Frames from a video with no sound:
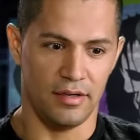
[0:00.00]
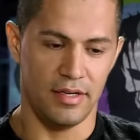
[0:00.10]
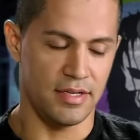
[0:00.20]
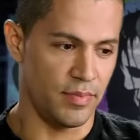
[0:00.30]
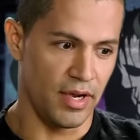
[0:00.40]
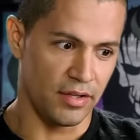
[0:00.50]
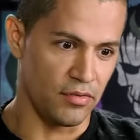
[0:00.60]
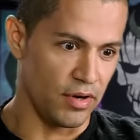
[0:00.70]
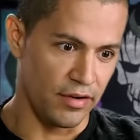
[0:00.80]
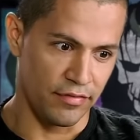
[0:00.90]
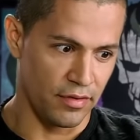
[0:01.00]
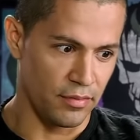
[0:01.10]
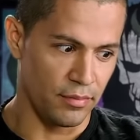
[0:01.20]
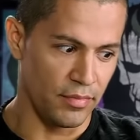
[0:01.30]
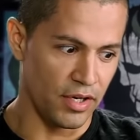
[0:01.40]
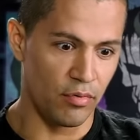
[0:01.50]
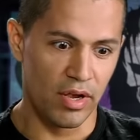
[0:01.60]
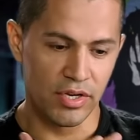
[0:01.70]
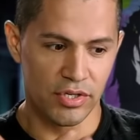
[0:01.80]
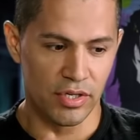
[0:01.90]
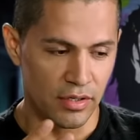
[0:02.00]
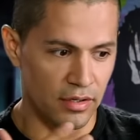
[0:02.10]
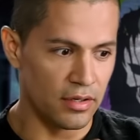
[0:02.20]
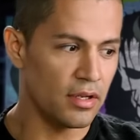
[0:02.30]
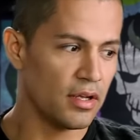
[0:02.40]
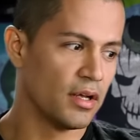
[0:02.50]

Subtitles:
He's backed away from aggression.